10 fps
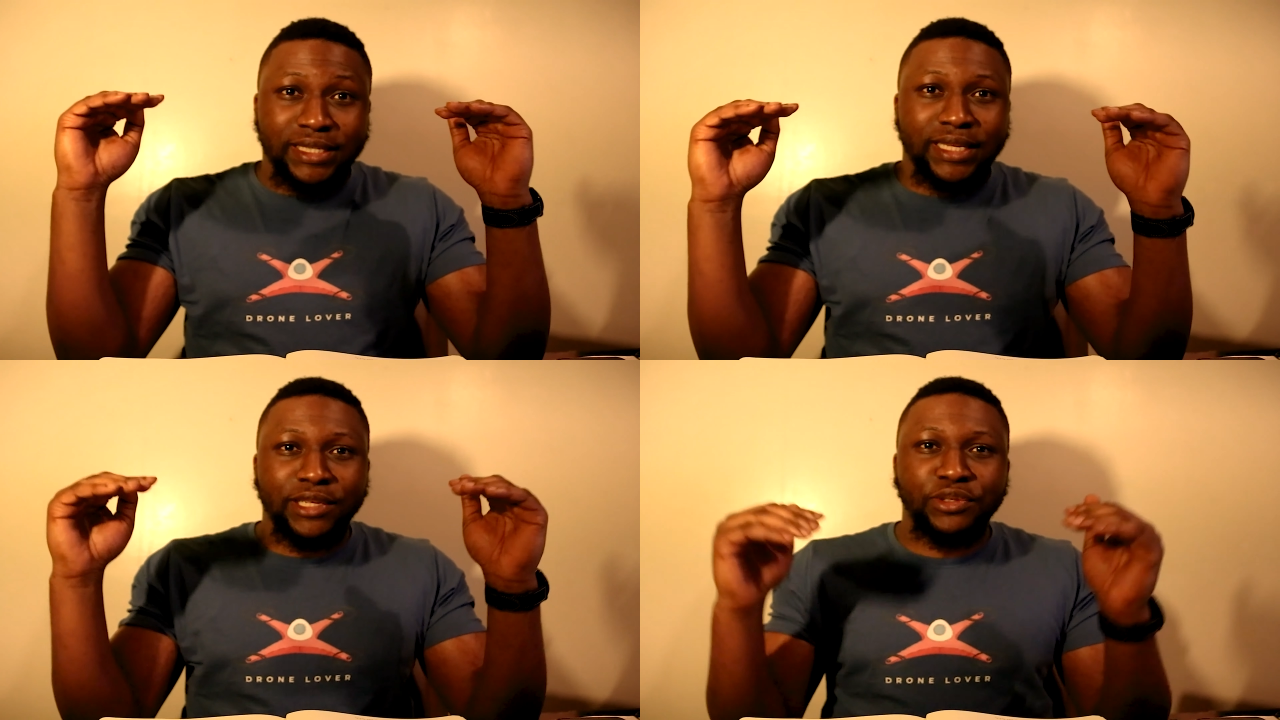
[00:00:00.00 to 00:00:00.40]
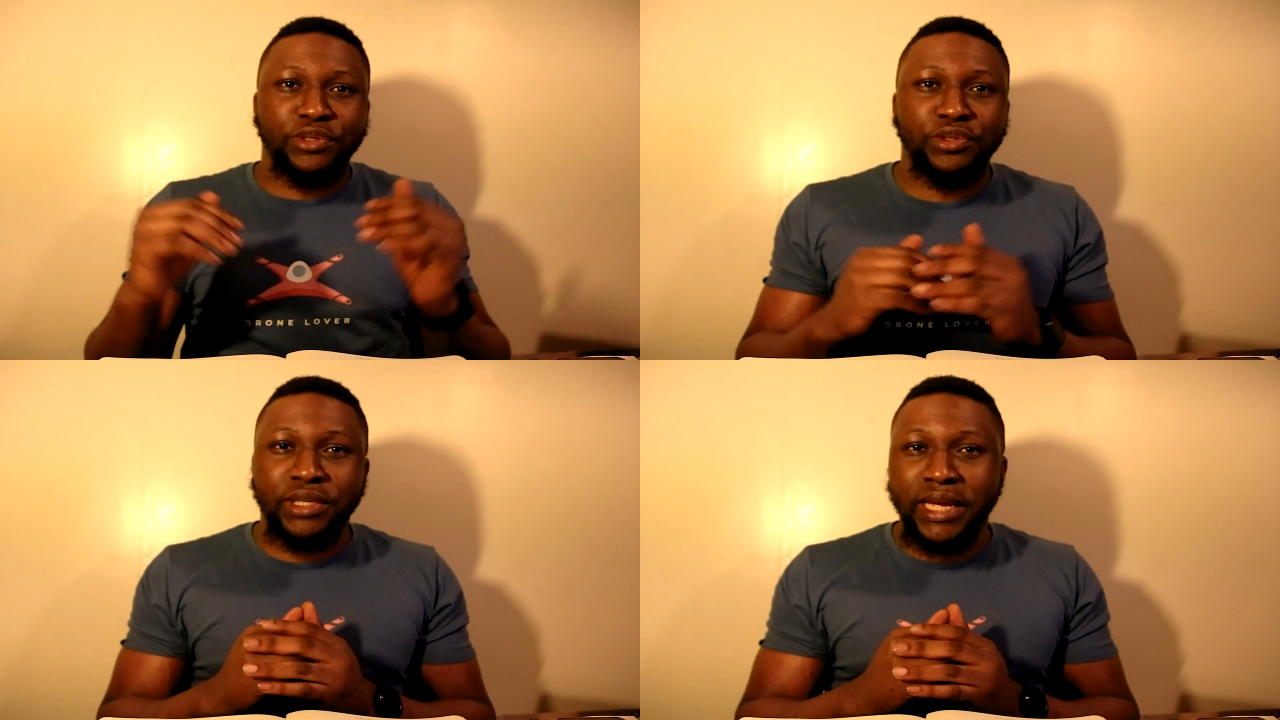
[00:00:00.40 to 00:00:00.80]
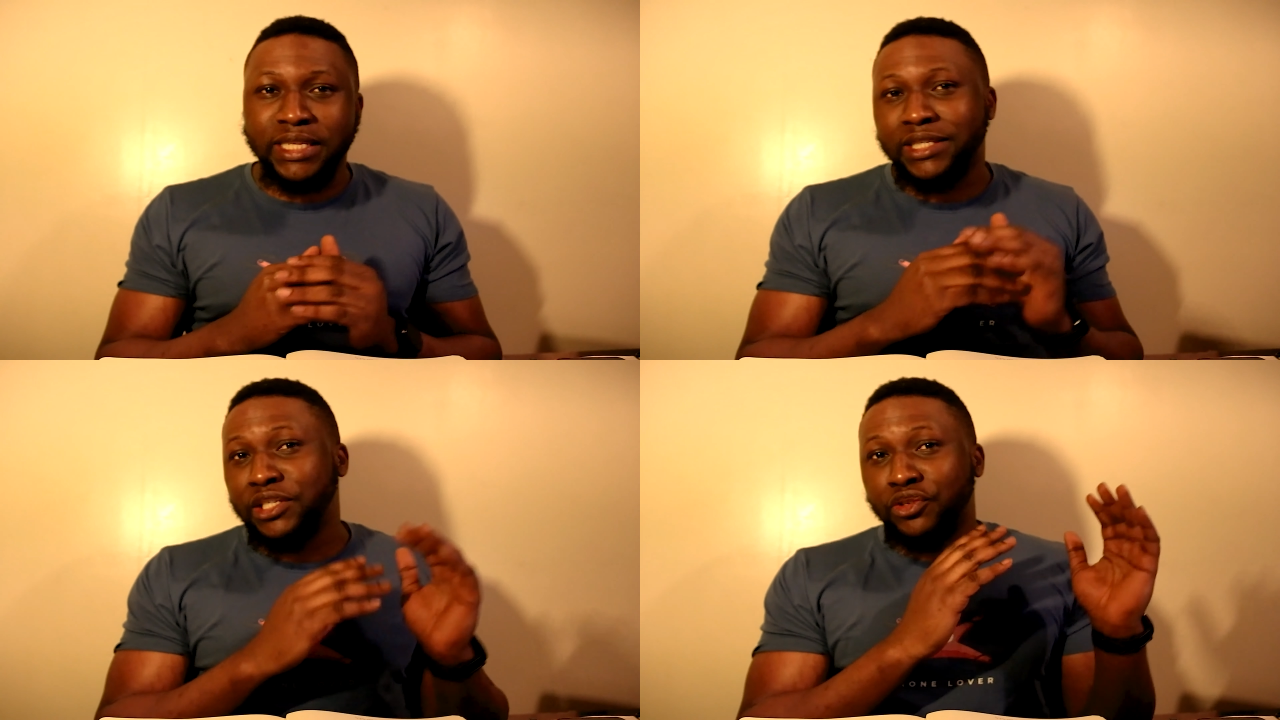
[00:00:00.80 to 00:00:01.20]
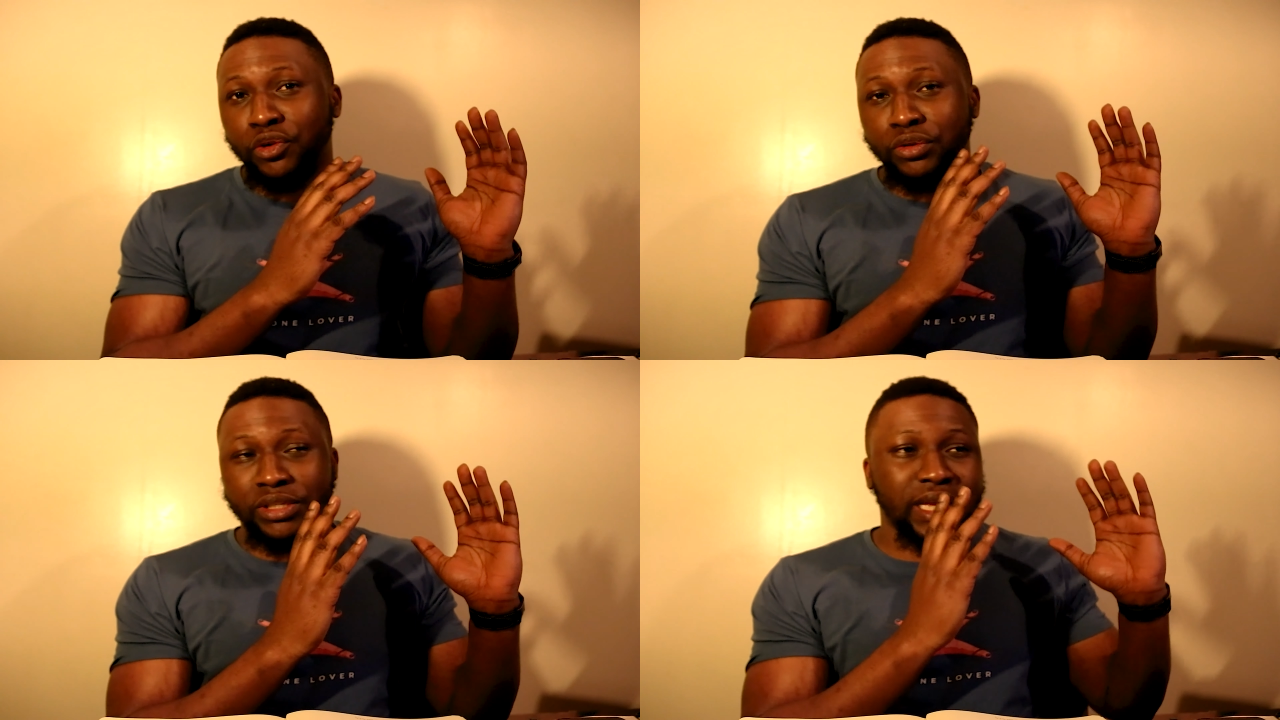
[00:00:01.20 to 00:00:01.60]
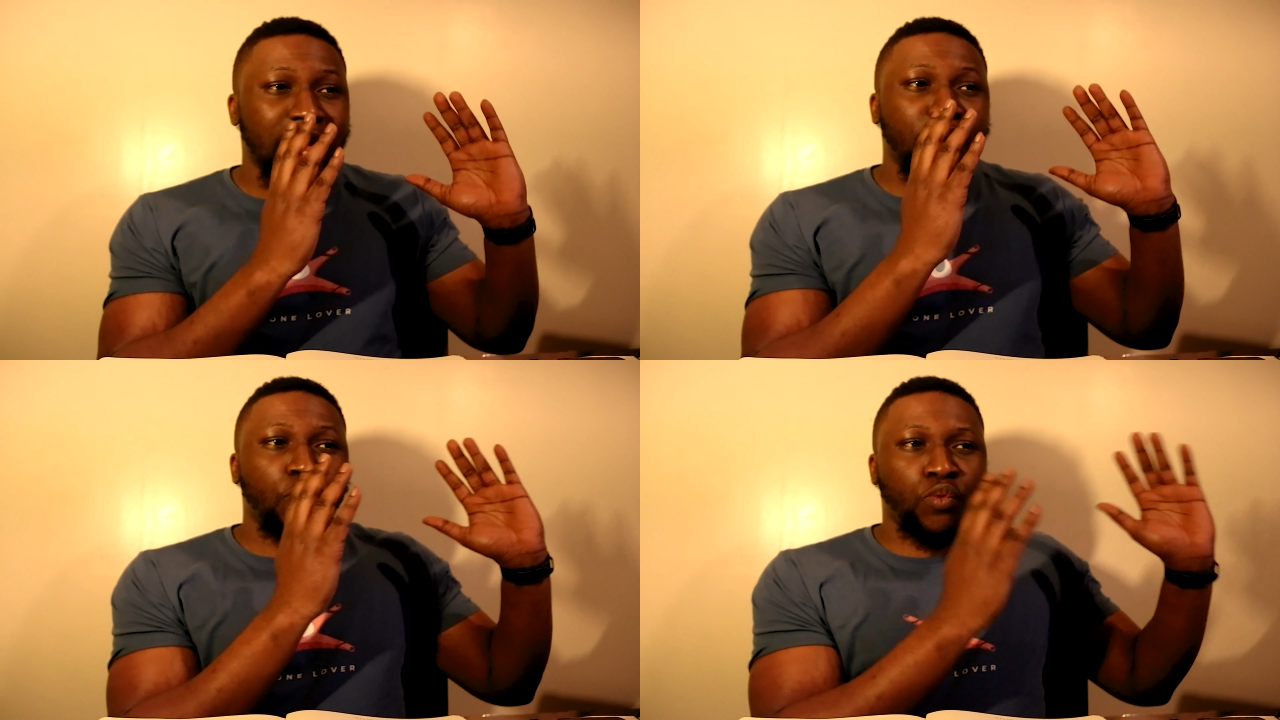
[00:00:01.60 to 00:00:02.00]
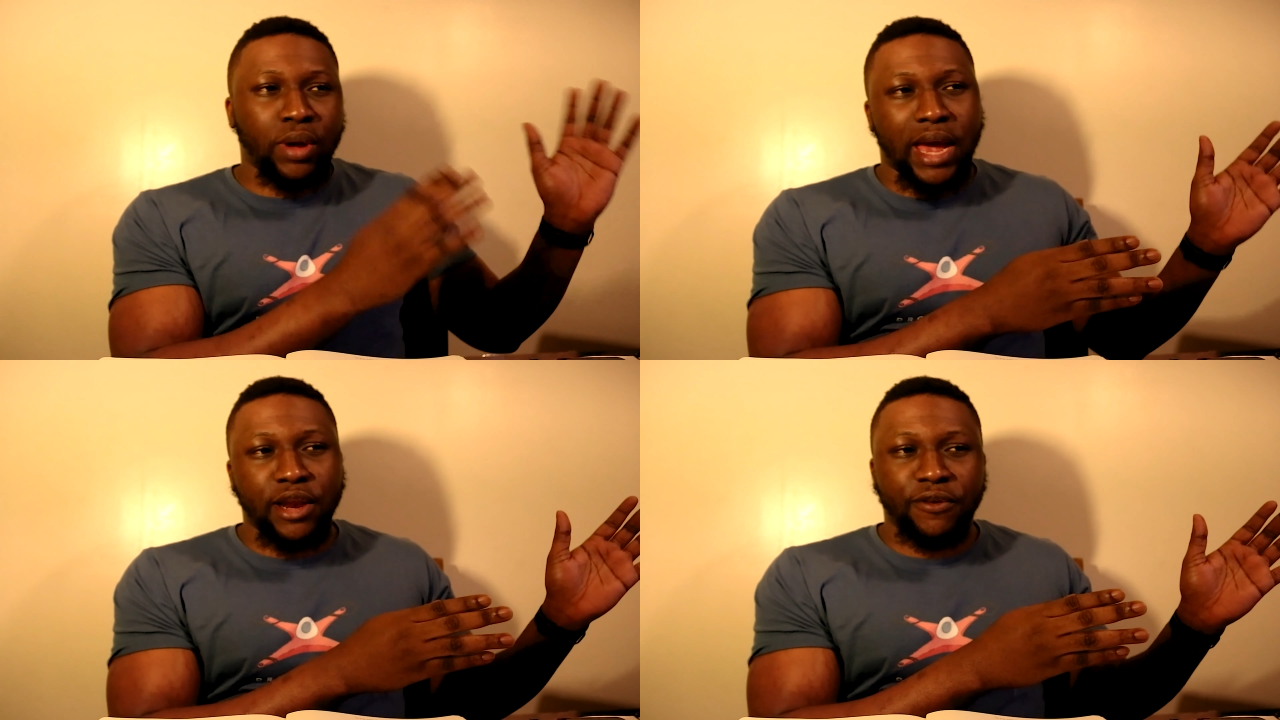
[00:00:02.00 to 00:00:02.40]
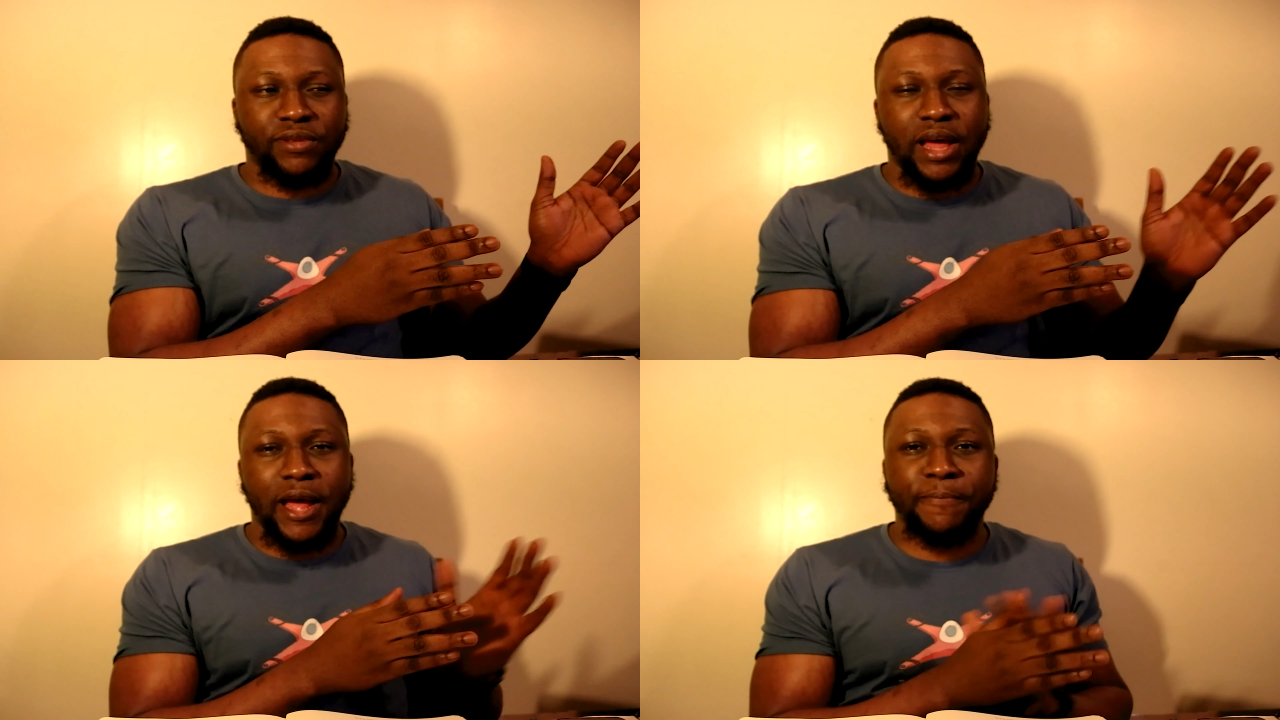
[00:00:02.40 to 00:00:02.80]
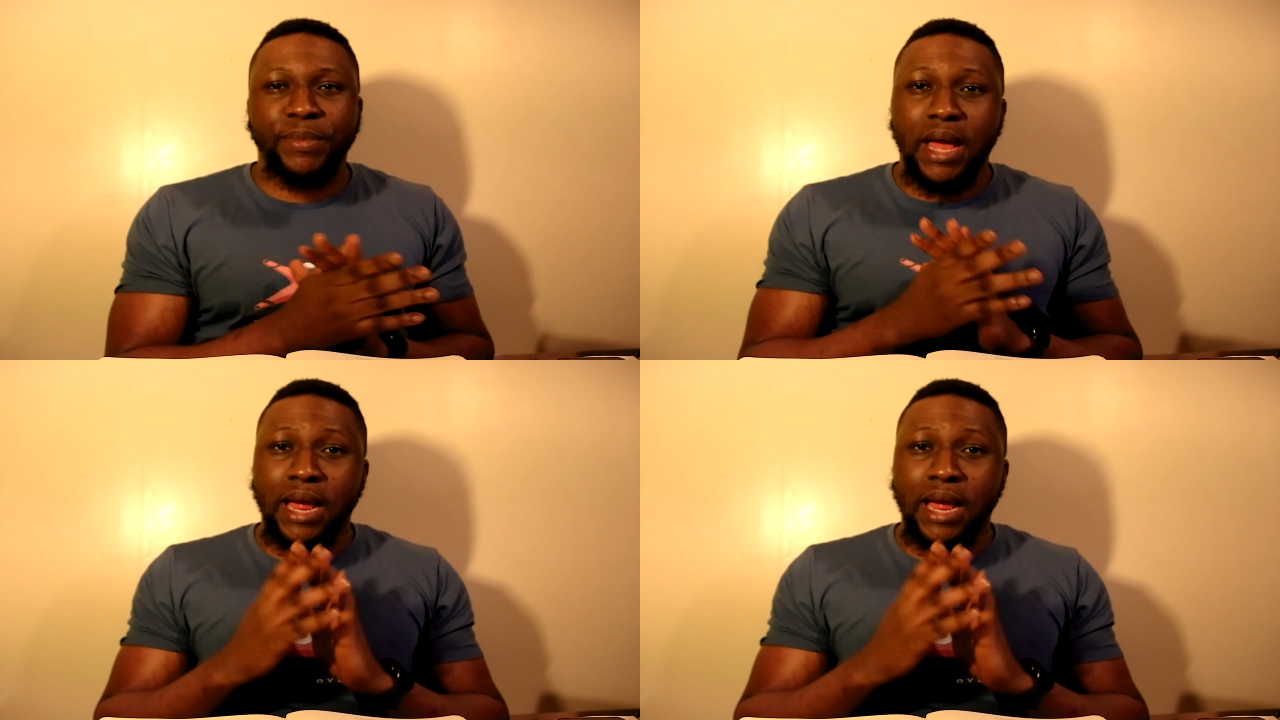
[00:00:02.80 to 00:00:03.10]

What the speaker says: status to get the drones way ahead of time,